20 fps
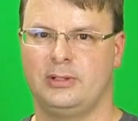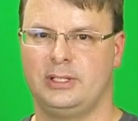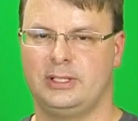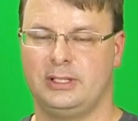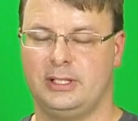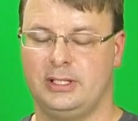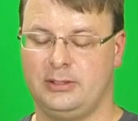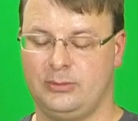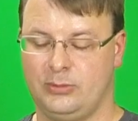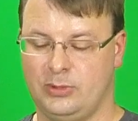
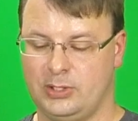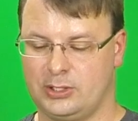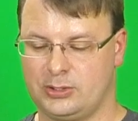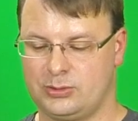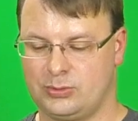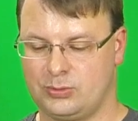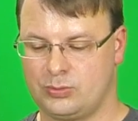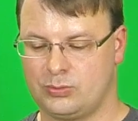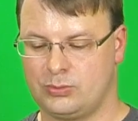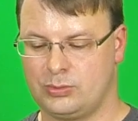It
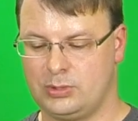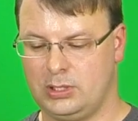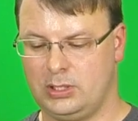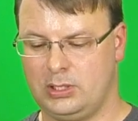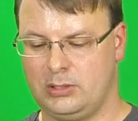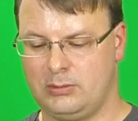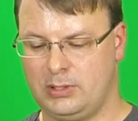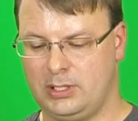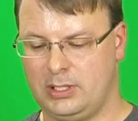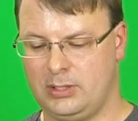works
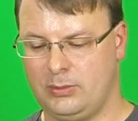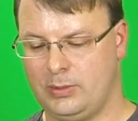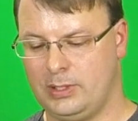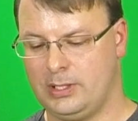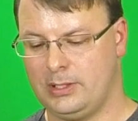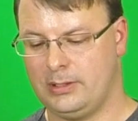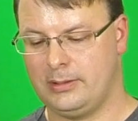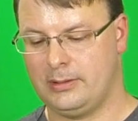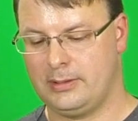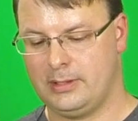really, really
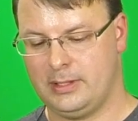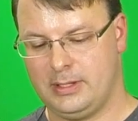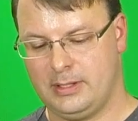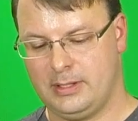well.